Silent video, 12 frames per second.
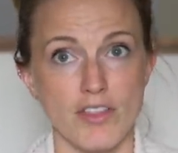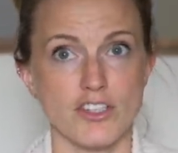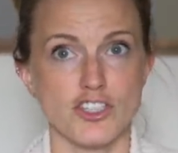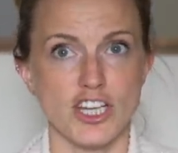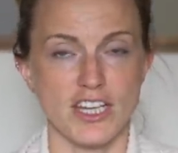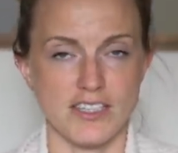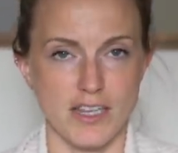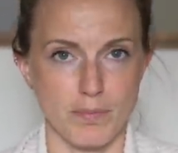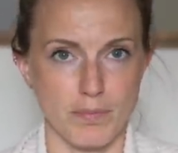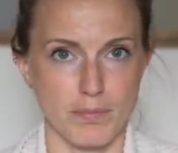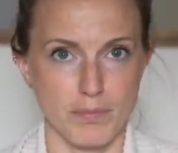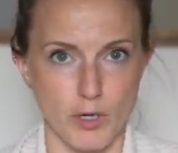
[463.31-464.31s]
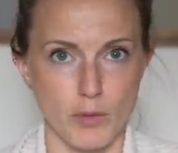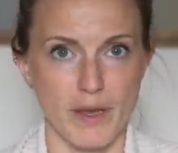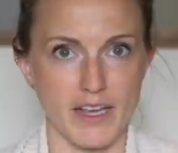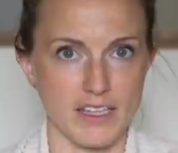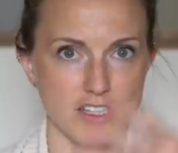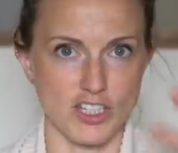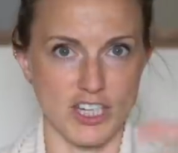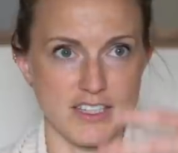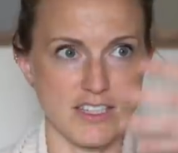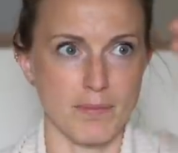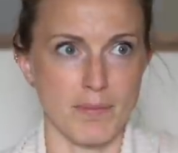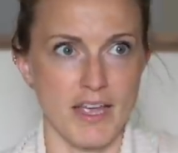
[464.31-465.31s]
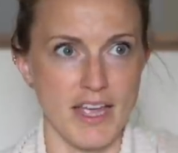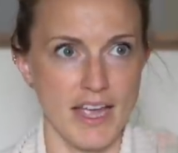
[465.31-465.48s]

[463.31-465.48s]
then she ends up pooping. Like she ends up